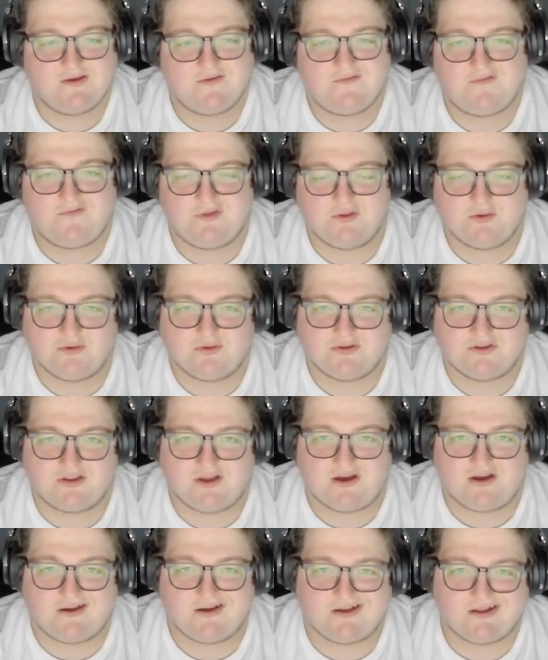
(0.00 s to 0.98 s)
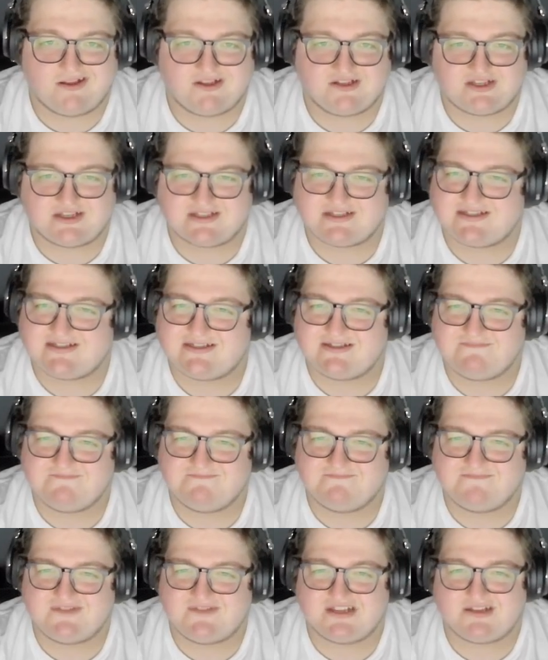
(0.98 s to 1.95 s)
fueled on just
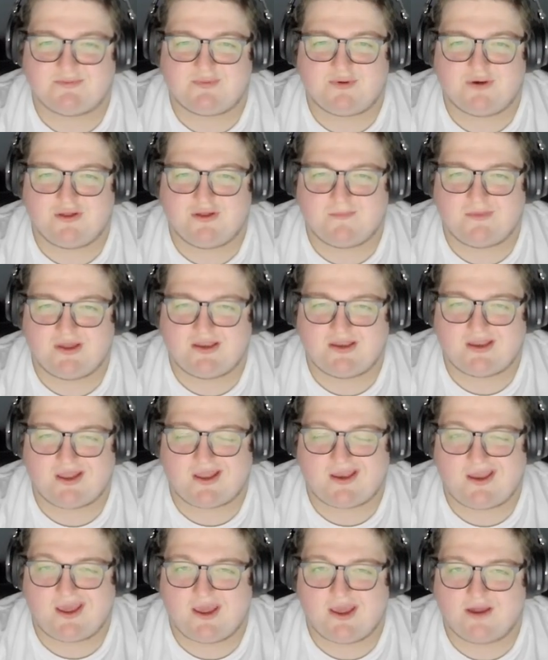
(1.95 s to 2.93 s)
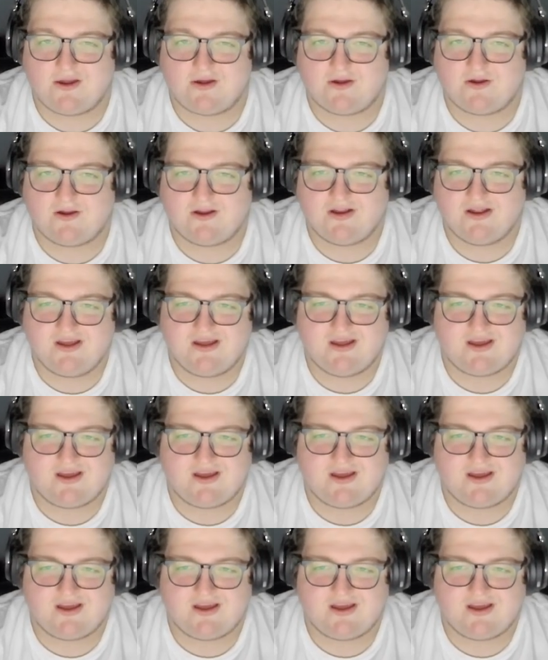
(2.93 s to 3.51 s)
disappointment and anger,